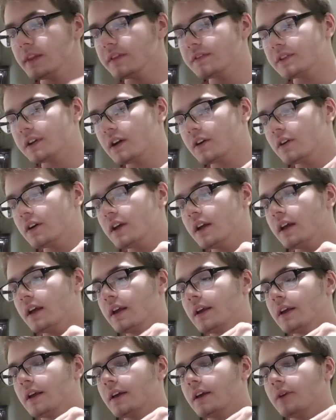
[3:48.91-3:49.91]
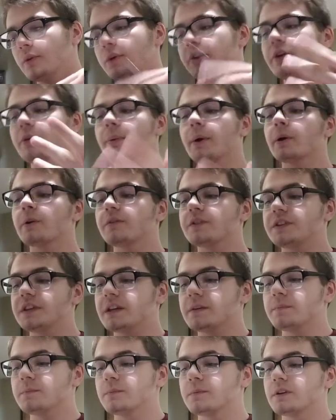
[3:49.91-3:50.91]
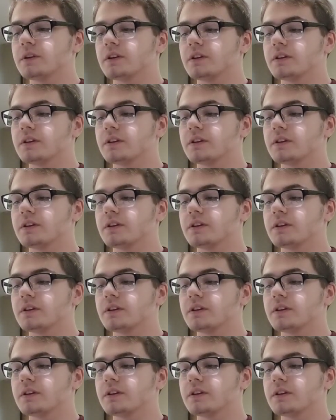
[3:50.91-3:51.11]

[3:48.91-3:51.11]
So, when you're a part of a team,